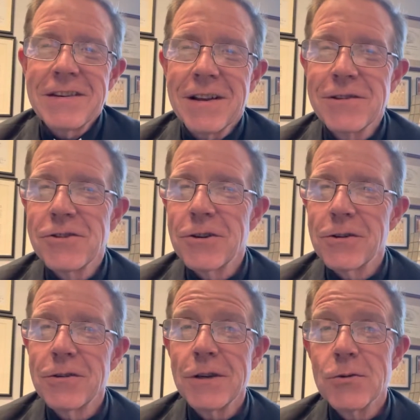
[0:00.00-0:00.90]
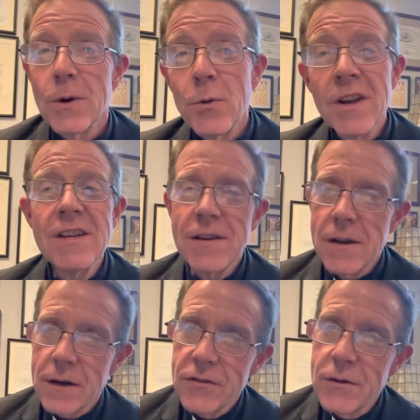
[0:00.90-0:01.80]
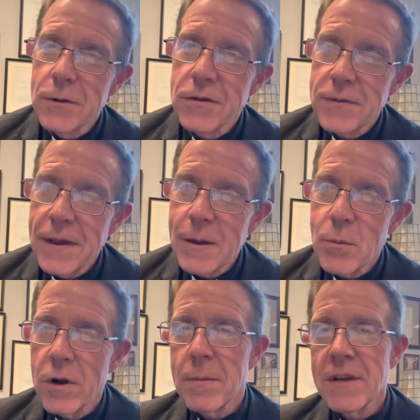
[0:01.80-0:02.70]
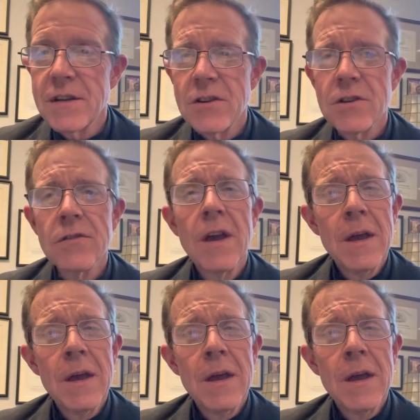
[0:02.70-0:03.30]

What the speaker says: John's Church in Detroit. We're continuing our series of daily morning meditations,